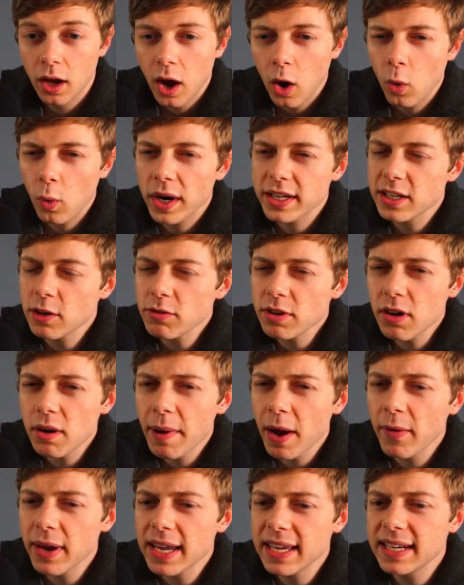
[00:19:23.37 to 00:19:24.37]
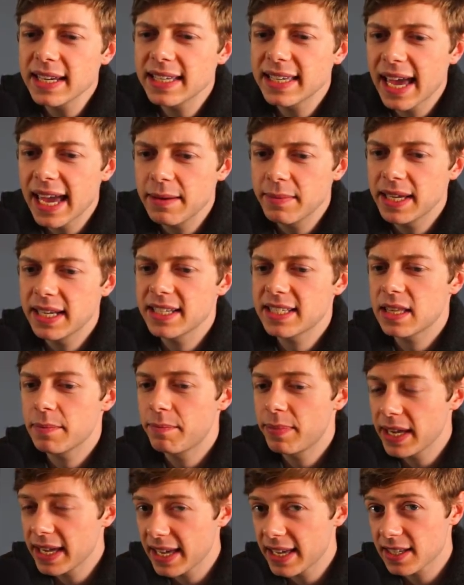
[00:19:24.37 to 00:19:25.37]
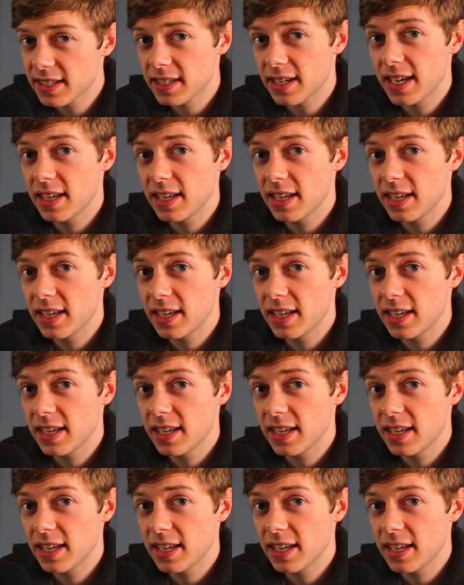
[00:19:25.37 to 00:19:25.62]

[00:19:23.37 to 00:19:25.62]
Oh, I don't know about in a game. It is the biggest